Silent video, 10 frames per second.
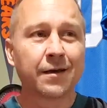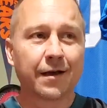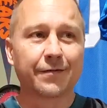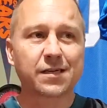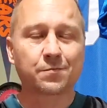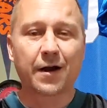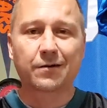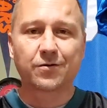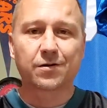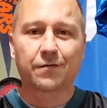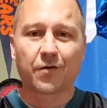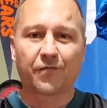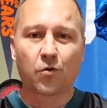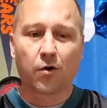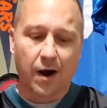If the spread goes over
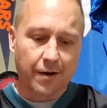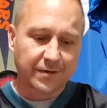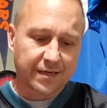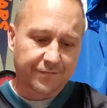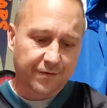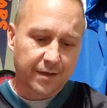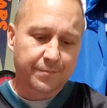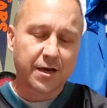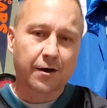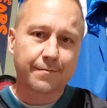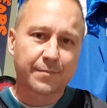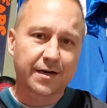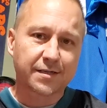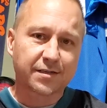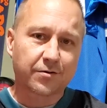four, I would definitely be on
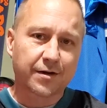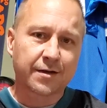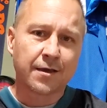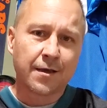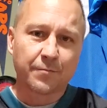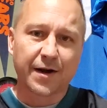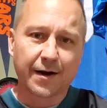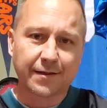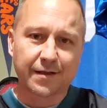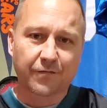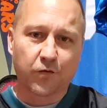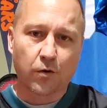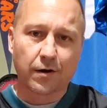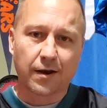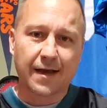Minnesota. But anything
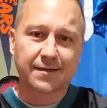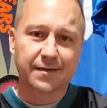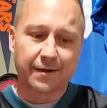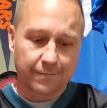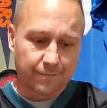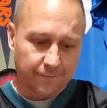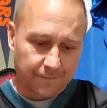four or less in